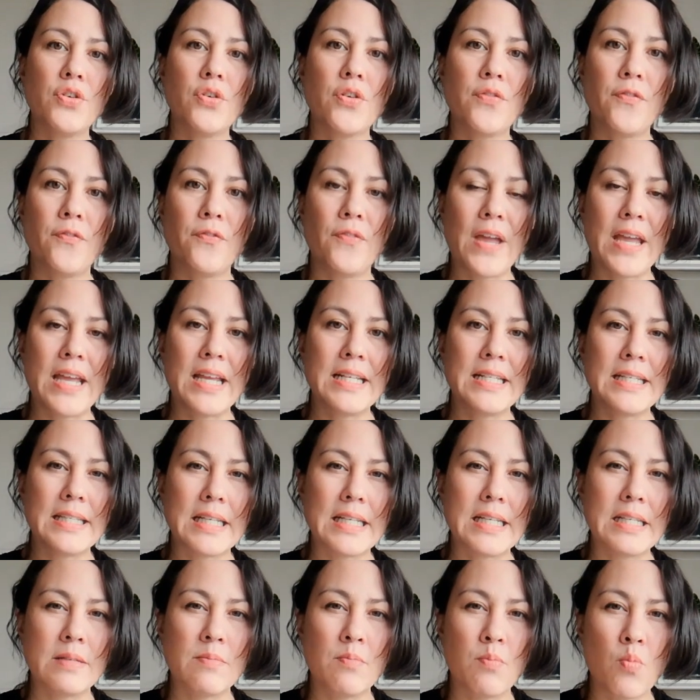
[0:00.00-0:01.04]
your face
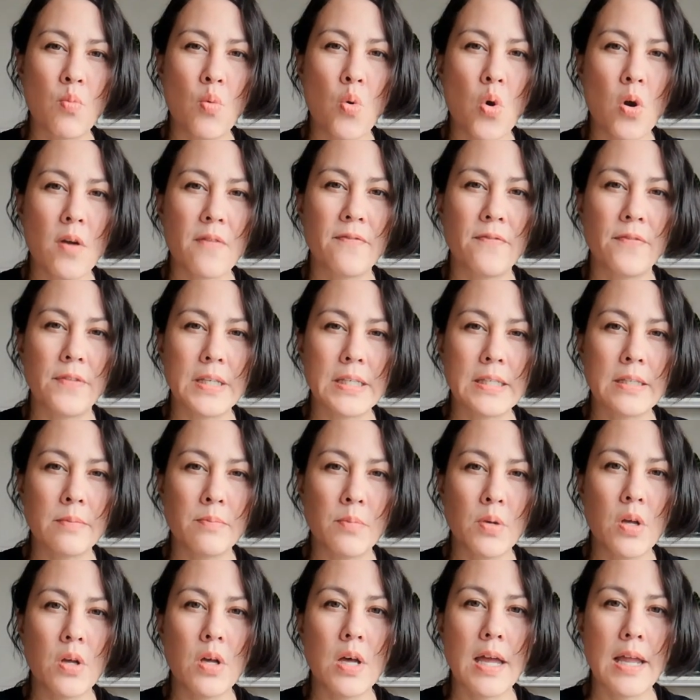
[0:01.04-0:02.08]
is more
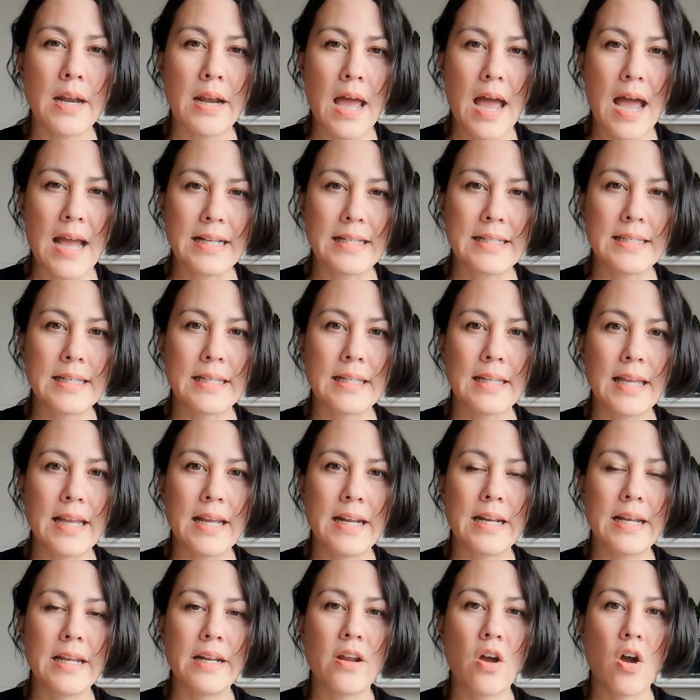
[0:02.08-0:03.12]
visible and
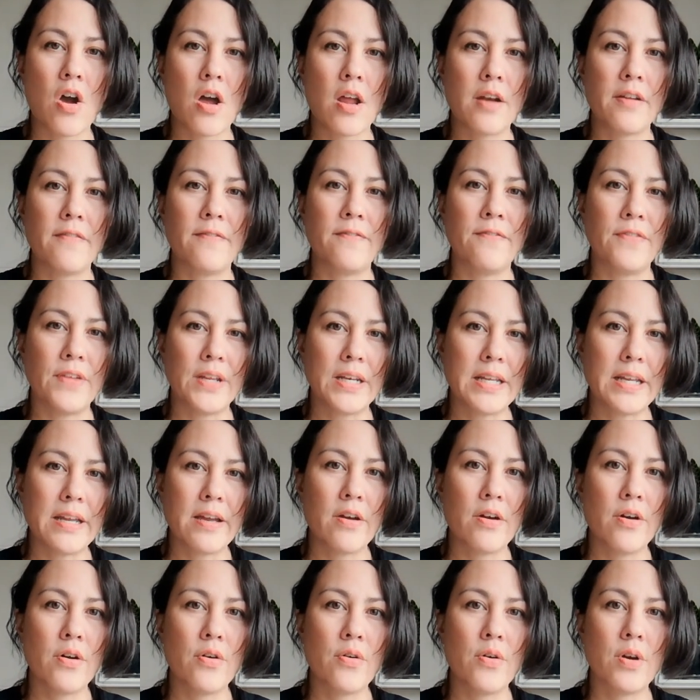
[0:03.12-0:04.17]
isolated on a
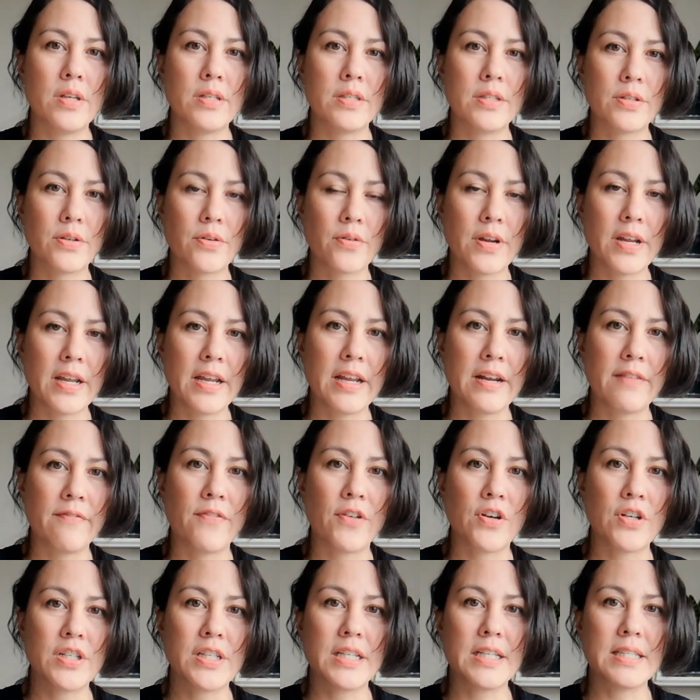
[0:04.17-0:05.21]
video screen
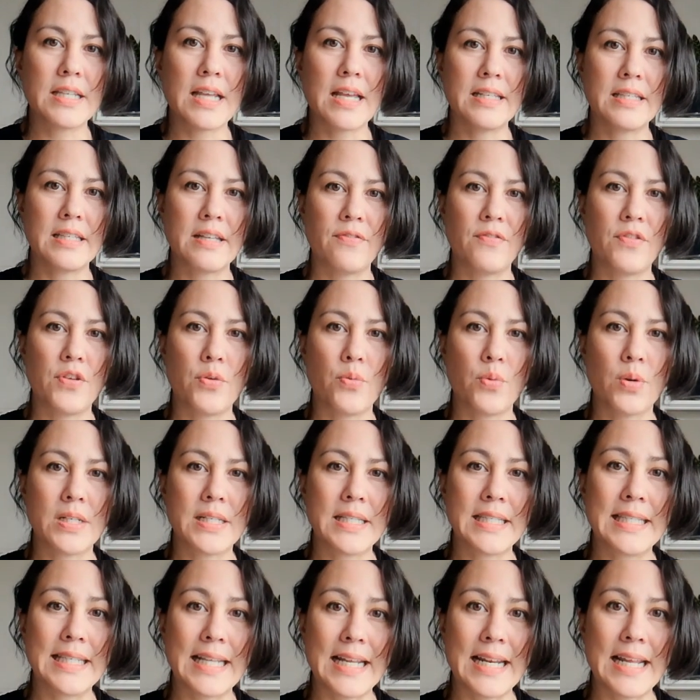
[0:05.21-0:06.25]
versus as if you were
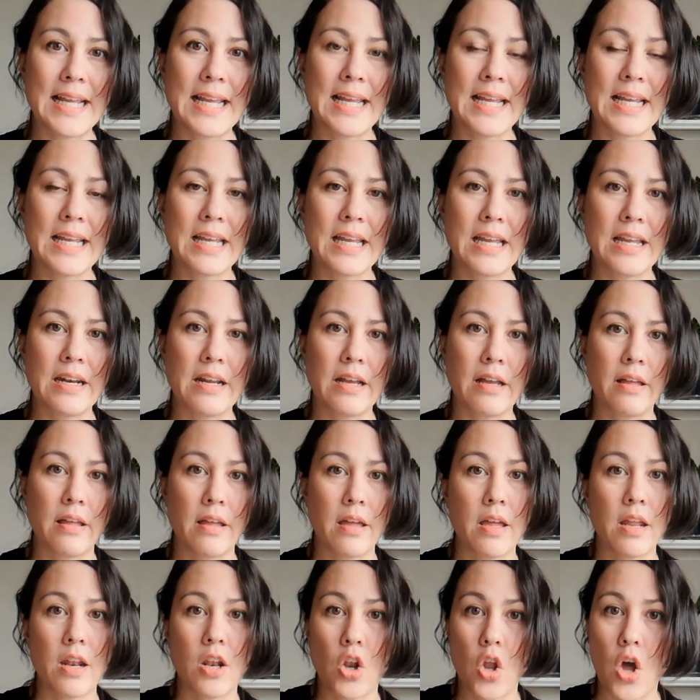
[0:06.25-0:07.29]
sitting in a
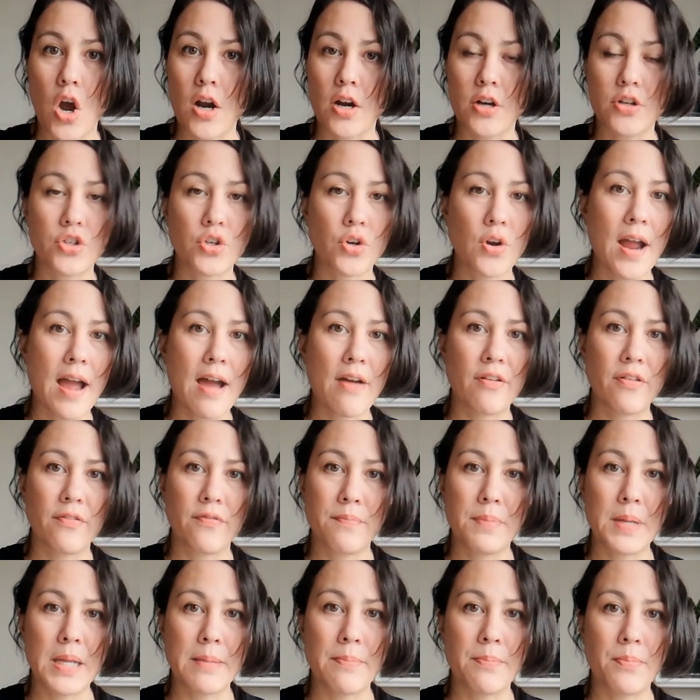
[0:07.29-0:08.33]
large crowd of
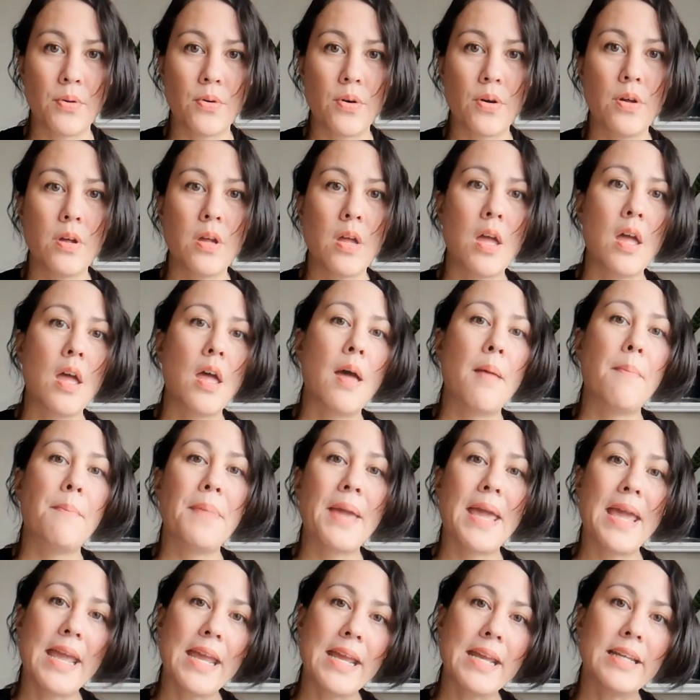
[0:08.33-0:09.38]
people,
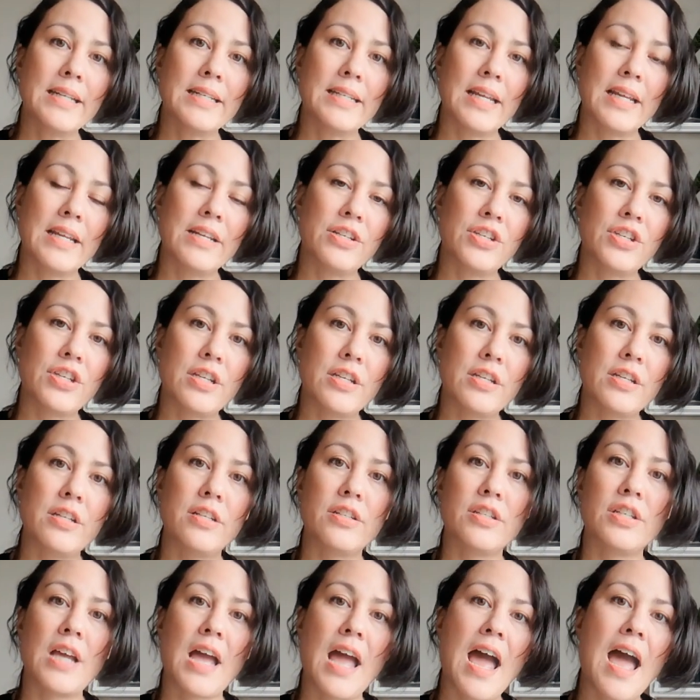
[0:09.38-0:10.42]
paying attention
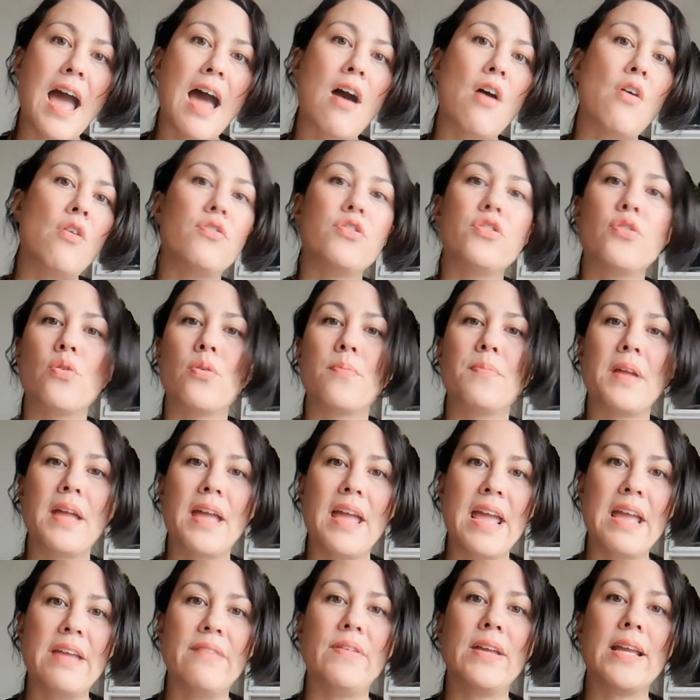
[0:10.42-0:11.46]
to how you're
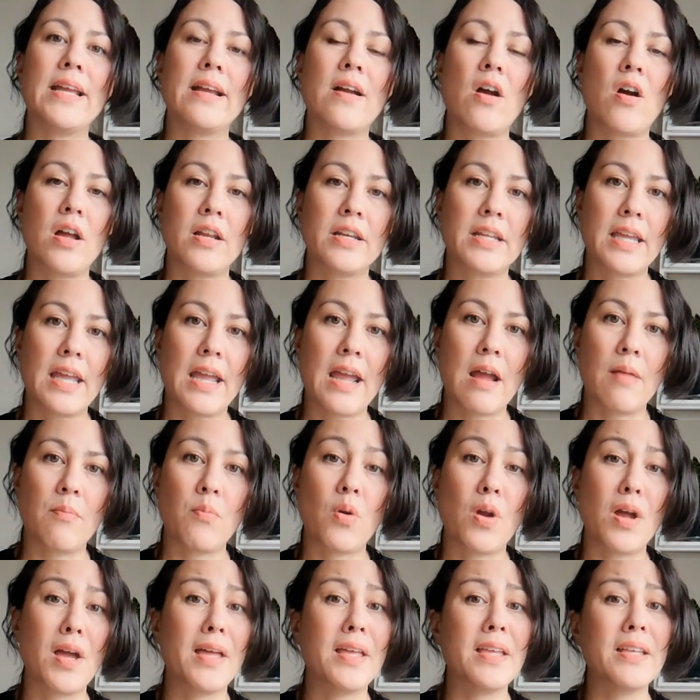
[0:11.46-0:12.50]
behaving on
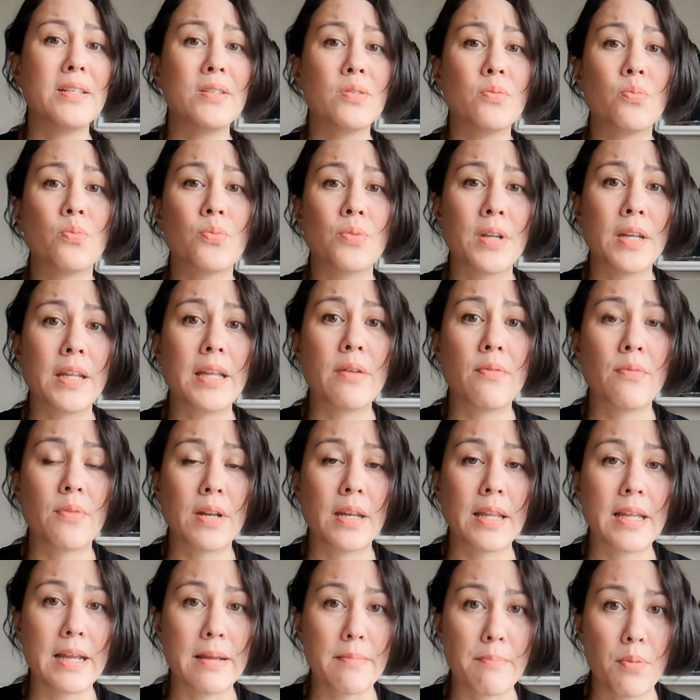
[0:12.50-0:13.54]
camera is really,
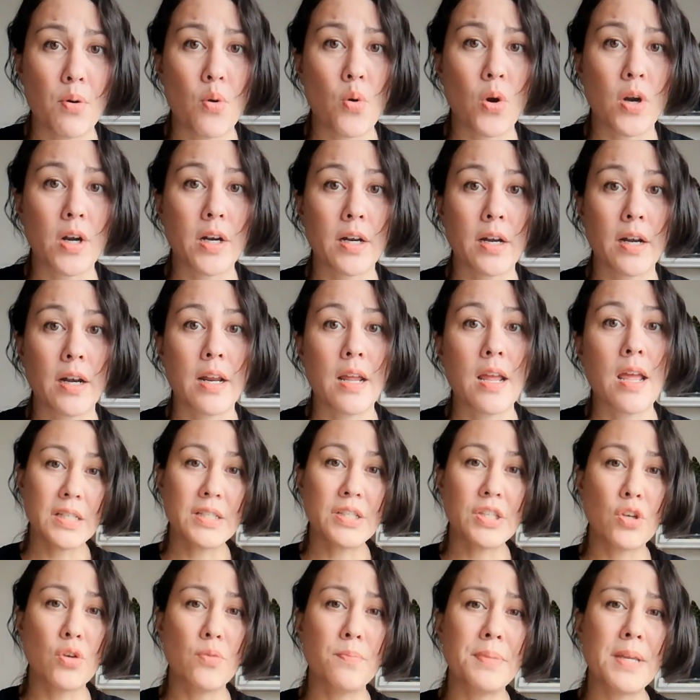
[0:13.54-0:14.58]
really important.
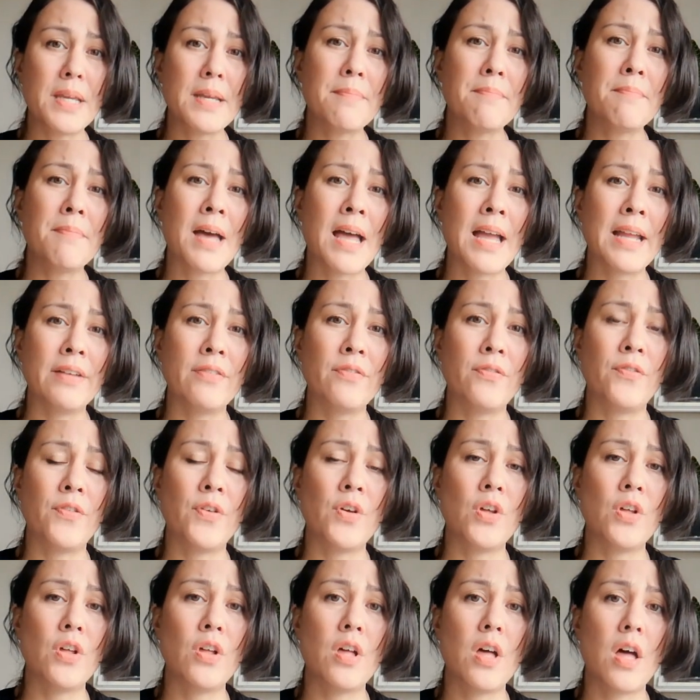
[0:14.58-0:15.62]
So be
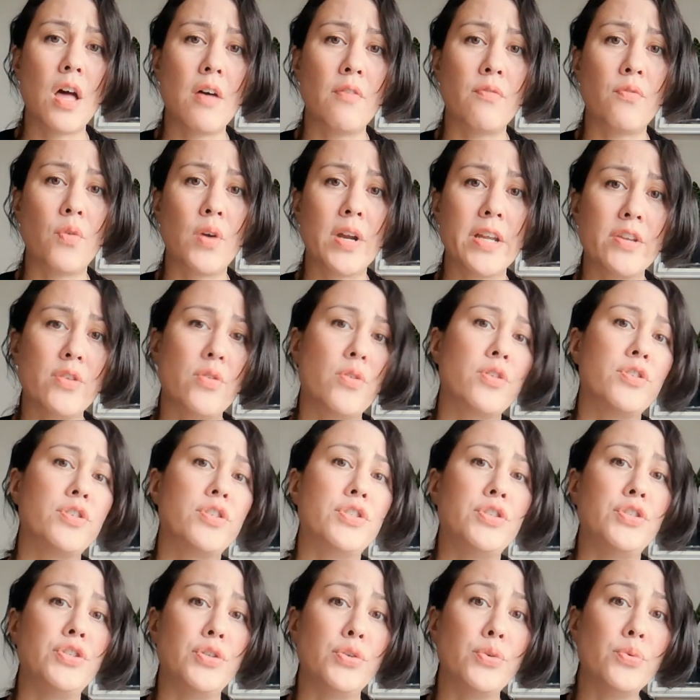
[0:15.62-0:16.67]
mindful of what you're
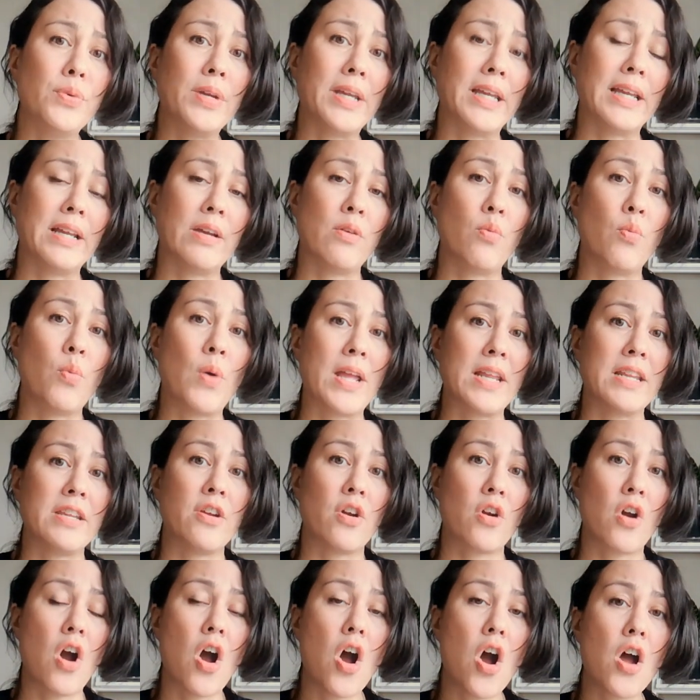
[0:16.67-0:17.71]
doing when
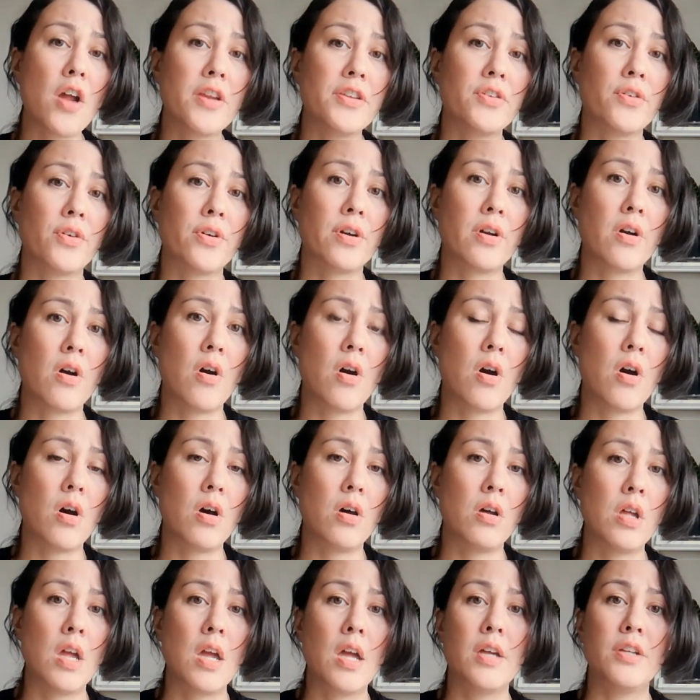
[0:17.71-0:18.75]
you're on your call.